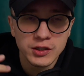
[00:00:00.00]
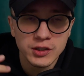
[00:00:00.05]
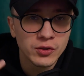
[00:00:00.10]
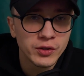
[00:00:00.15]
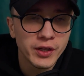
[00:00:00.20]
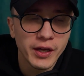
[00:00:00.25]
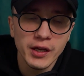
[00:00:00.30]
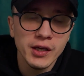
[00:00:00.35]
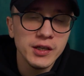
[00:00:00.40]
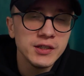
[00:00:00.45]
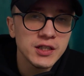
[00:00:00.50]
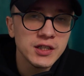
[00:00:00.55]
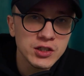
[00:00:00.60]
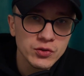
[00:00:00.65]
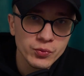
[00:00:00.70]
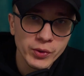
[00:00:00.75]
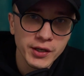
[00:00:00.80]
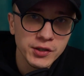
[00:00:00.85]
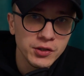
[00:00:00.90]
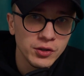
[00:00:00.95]
So the easiest
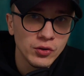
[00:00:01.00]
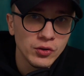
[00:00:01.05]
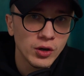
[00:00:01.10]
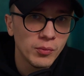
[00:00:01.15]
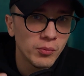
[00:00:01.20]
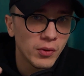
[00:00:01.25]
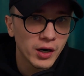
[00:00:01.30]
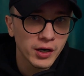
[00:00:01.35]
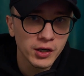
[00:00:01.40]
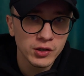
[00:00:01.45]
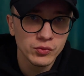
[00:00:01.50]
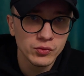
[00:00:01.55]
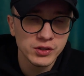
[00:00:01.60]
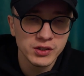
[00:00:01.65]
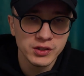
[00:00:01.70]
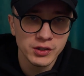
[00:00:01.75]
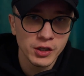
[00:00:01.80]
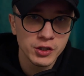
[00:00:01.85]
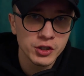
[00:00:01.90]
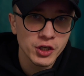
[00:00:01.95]
way to do a market
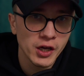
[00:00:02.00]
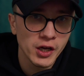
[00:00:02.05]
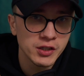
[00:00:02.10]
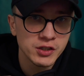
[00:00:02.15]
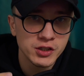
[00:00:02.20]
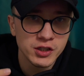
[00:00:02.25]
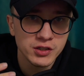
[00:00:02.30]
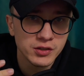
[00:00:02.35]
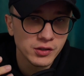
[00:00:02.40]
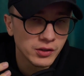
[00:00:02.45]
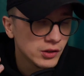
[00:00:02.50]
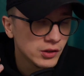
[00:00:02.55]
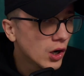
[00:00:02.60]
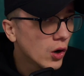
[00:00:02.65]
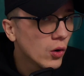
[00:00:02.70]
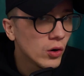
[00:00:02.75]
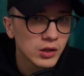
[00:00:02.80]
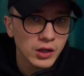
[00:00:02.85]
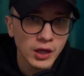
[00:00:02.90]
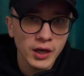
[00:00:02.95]
research is just go
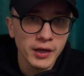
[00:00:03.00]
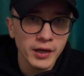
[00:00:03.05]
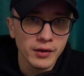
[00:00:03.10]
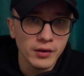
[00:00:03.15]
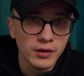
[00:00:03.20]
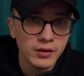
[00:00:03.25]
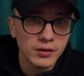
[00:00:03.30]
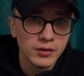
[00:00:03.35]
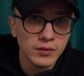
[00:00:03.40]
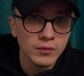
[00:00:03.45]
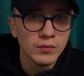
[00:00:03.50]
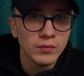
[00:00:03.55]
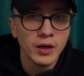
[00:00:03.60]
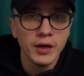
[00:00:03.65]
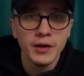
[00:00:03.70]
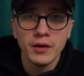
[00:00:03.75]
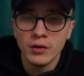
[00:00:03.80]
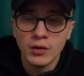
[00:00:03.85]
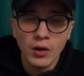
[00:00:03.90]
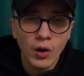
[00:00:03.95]
online,
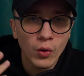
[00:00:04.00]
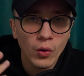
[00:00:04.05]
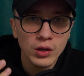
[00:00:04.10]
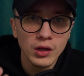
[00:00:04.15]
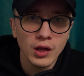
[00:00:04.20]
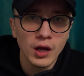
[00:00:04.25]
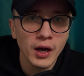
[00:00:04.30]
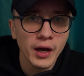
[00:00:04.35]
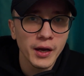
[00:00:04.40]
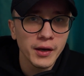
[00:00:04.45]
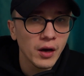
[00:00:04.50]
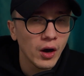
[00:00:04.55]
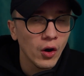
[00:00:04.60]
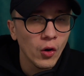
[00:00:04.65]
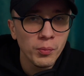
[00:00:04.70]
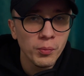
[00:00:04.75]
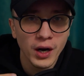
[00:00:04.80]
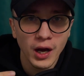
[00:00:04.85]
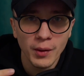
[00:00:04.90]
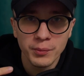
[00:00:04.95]
right? Go online,
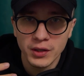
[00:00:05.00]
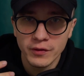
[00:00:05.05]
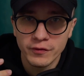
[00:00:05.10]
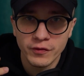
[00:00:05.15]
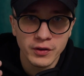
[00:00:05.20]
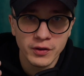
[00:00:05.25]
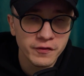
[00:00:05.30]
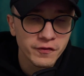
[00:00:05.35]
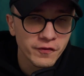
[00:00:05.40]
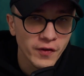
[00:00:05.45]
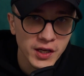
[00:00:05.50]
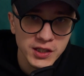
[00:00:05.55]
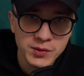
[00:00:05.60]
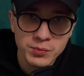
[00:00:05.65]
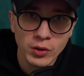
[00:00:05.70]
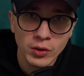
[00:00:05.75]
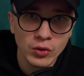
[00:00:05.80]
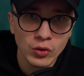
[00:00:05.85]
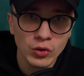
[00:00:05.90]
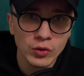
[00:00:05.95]
open up different
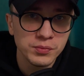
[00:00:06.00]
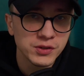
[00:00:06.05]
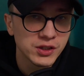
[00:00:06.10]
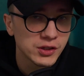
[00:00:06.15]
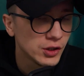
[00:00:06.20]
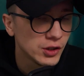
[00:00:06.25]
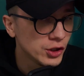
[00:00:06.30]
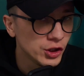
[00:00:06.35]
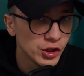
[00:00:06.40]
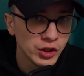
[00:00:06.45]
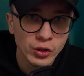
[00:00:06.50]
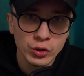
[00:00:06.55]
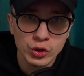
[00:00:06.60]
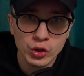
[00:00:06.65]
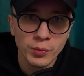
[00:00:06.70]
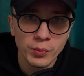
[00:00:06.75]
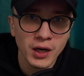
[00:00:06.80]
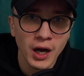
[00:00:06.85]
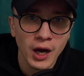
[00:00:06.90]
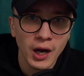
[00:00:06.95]
Facebook groups,
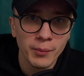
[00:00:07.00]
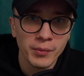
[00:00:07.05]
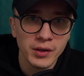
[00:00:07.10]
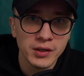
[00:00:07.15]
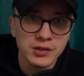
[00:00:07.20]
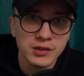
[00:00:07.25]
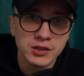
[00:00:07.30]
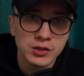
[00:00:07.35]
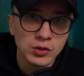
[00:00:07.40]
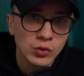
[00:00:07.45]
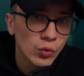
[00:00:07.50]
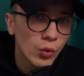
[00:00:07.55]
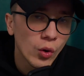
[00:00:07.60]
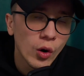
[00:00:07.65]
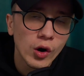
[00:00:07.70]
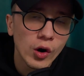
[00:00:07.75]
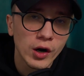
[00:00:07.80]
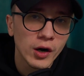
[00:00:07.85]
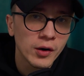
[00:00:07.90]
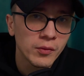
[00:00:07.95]
YouTube comments,
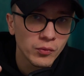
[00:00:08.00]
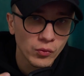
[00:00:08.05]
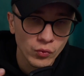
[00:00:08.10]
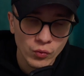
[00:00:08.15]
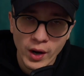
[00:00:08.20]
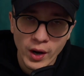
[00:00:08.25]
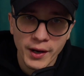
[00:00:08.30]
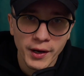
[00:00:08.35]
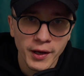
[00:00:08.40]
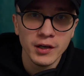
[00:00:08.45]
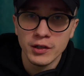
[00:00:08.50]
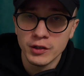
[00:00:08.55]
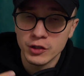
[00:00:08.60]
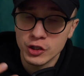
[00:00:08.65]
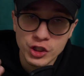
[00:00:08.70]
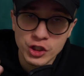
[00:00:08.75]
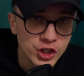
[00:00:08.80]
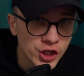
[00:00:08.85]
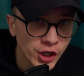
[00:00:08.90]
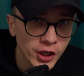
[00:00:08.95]
Quora, Reddit,
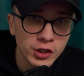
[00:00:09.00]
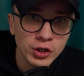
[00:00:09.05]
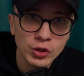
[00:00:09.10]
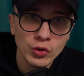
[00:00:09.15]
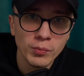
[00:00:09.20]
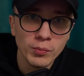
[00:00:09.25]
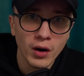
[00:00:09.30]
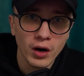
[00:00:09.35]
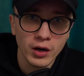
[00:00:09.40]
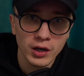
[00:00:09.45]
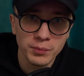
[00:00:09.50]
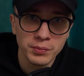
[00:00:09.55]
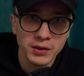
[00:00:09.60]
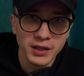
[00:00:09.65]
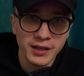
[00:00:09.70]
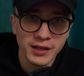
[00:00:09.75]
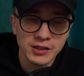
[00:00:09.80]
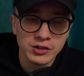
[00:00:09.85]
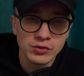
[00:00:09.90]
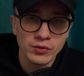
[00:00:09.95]
G2
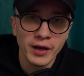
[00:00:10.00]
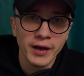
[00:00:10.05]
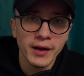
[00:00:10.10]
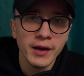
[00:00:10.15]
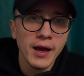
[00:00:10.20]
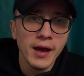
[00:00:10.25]
Marketplace, right?